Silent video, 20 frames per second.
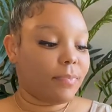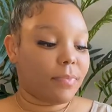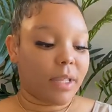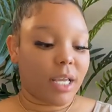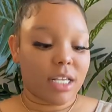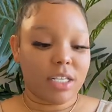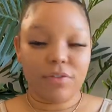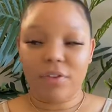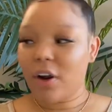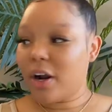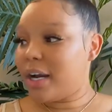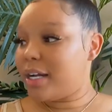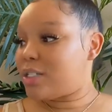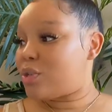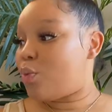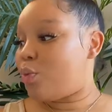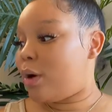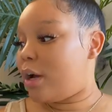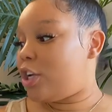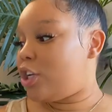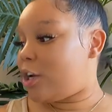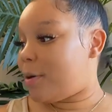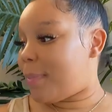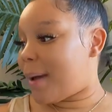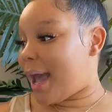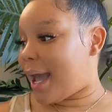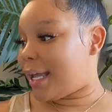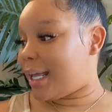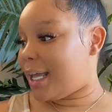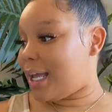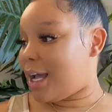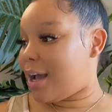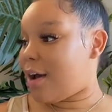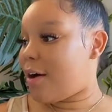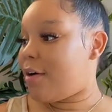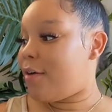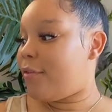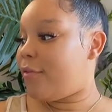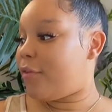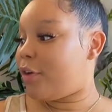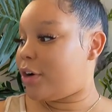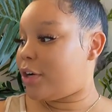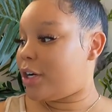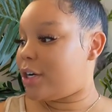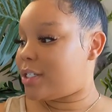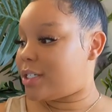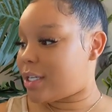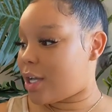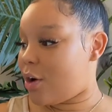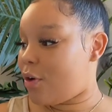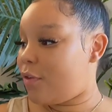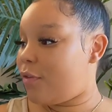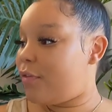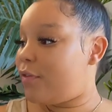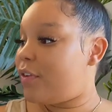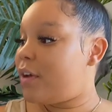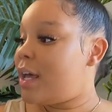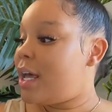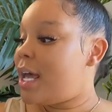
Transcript: as far as what you're packing for yourself.